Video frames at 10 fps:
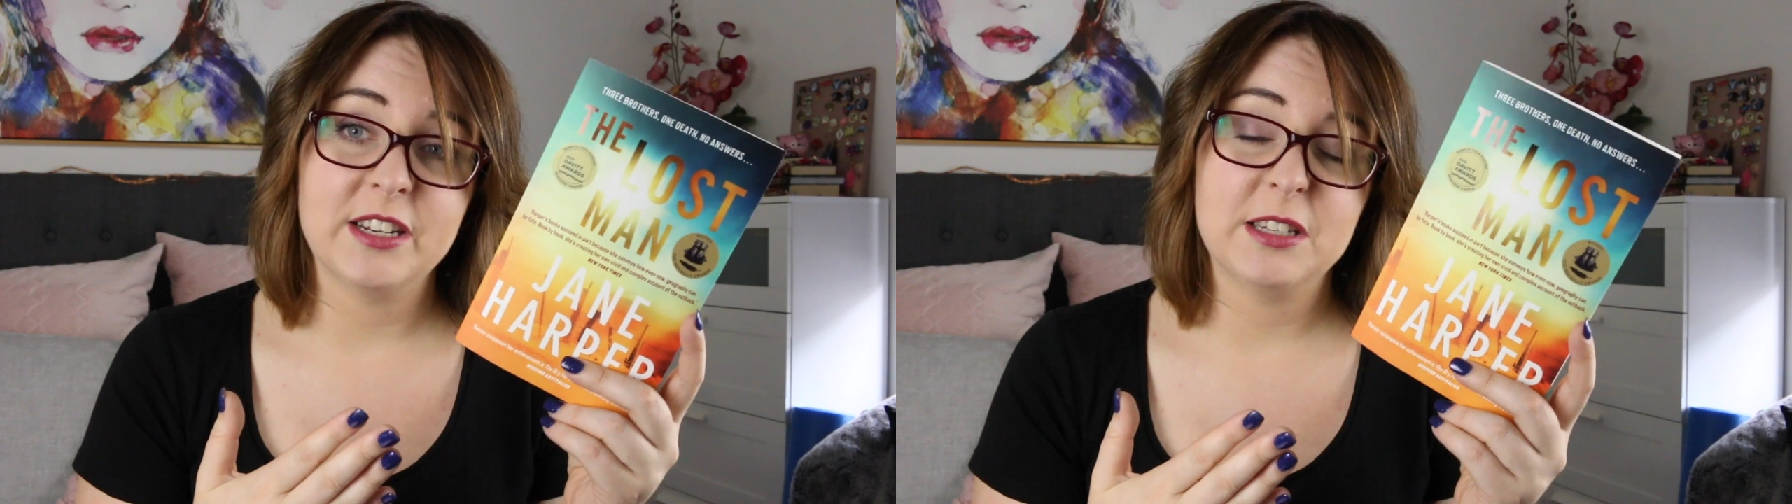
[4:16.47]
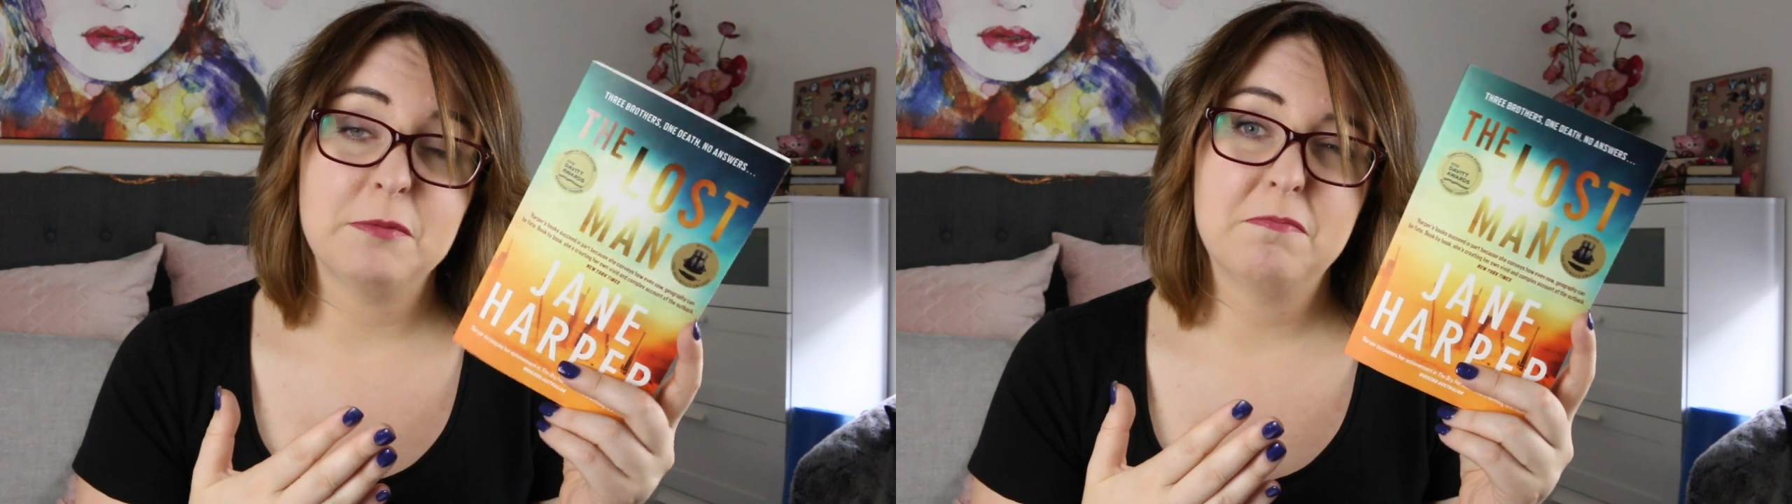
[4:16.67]

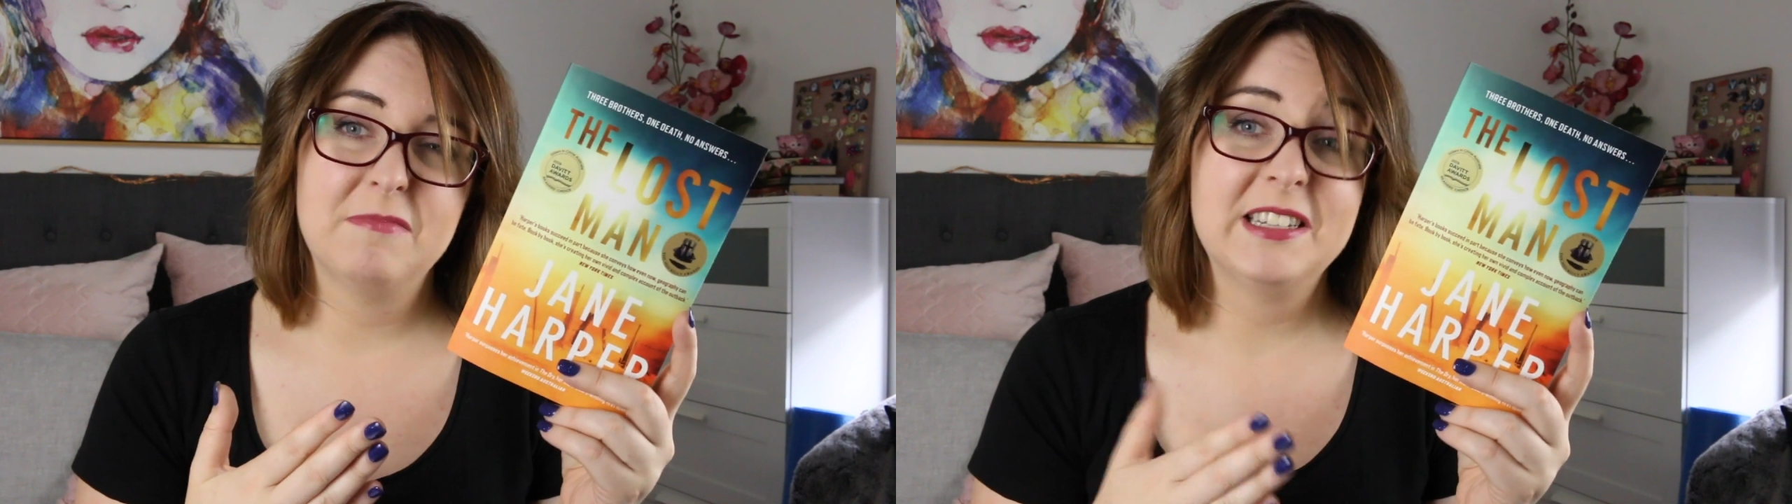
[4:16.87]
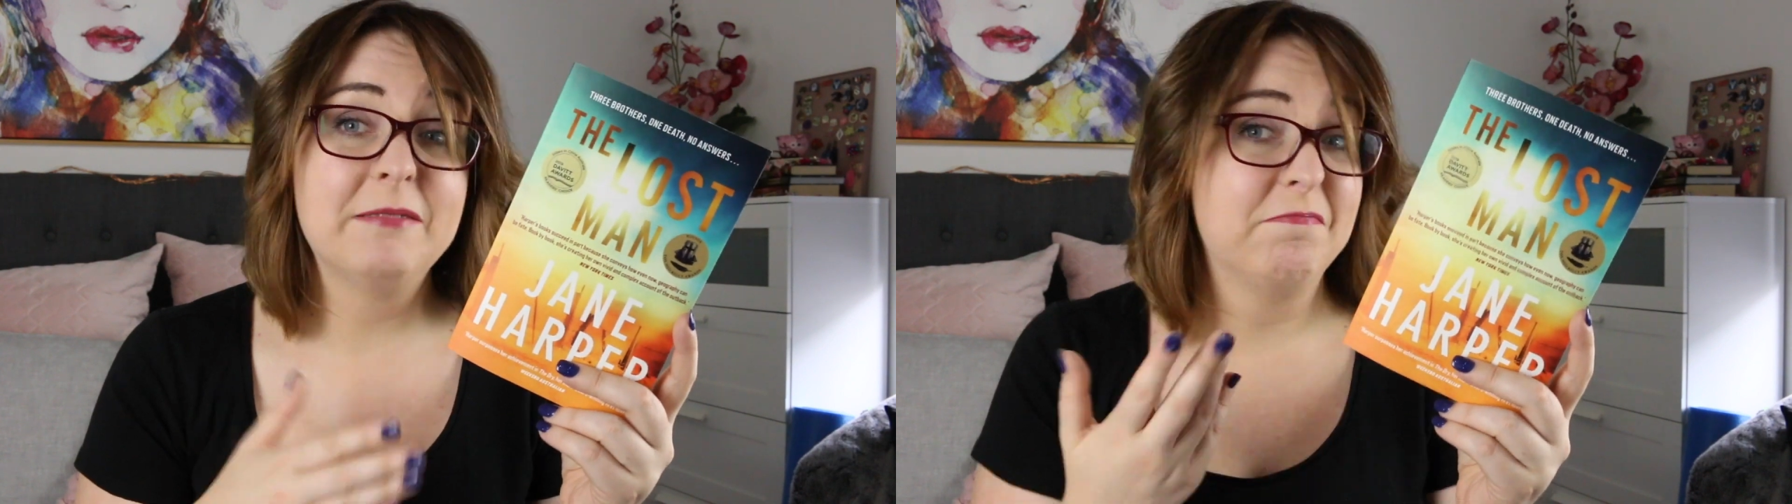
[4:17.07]
is
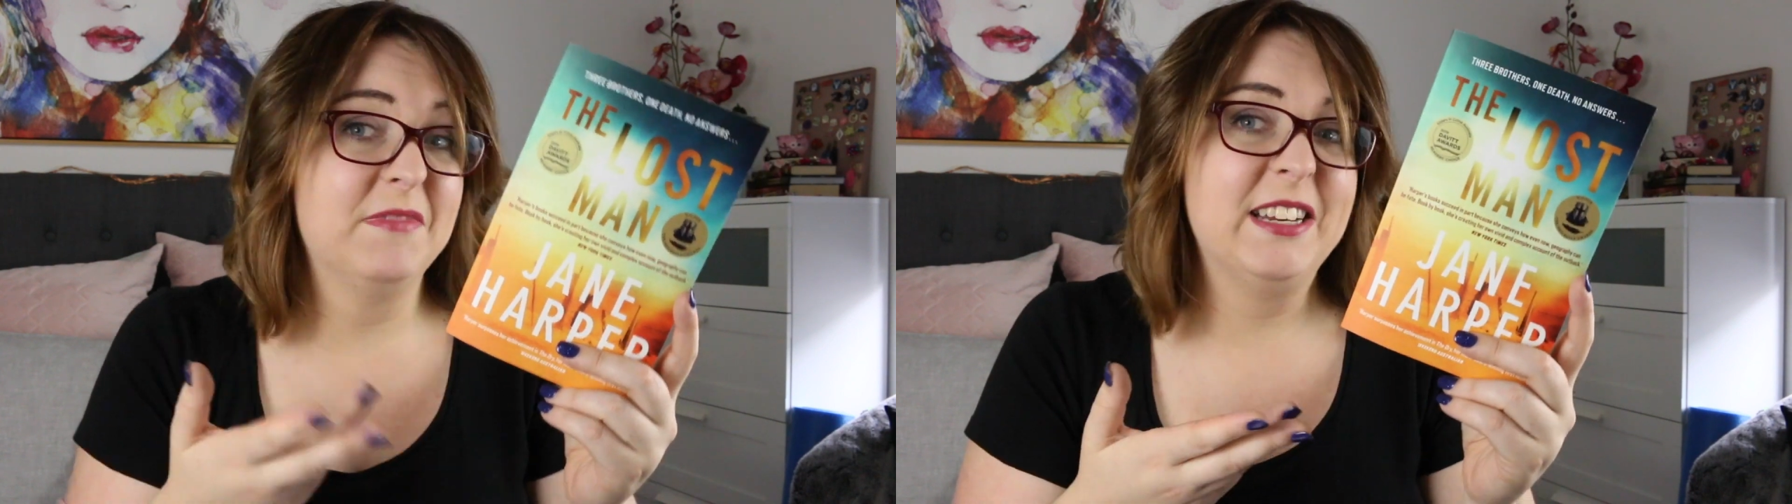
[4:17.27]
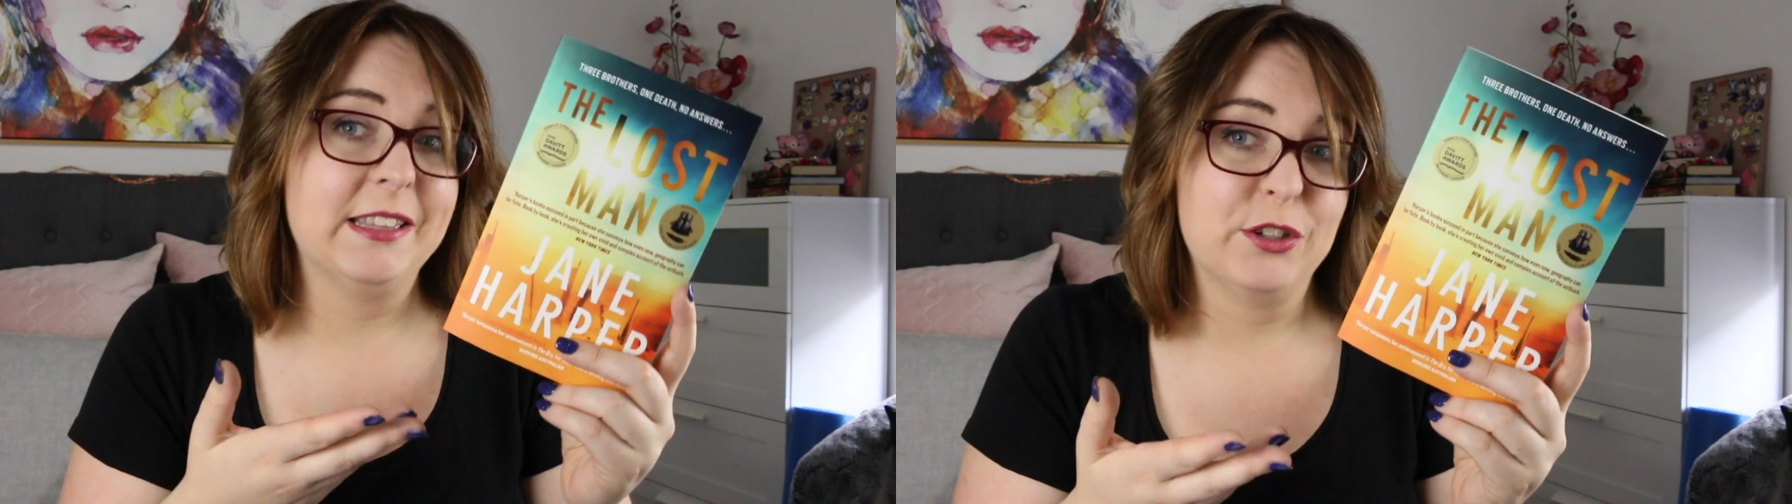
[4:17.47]

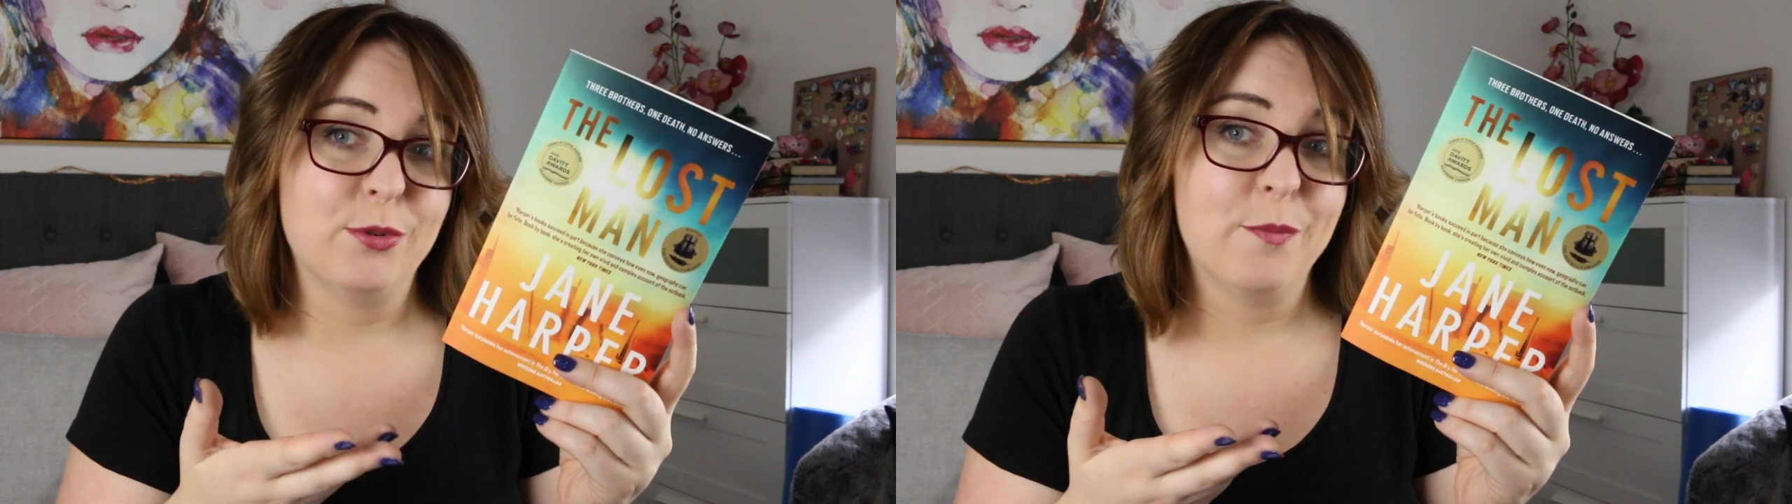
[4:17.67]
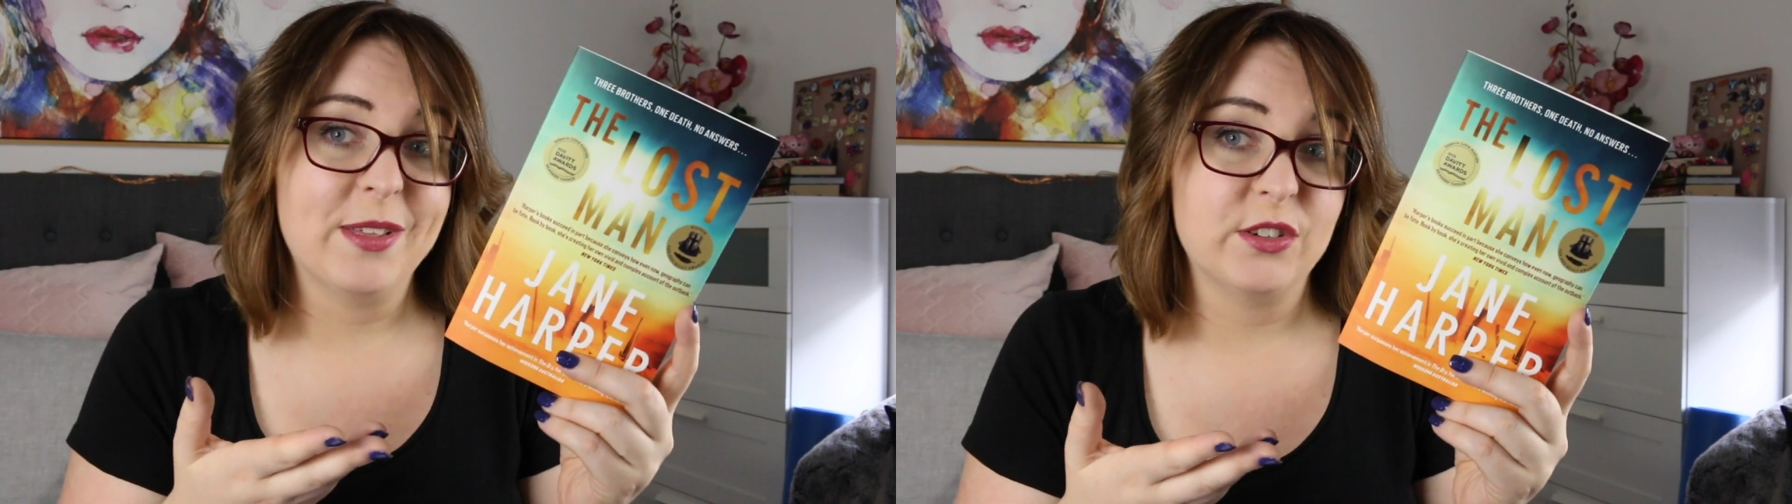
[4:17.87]
nearly 12 months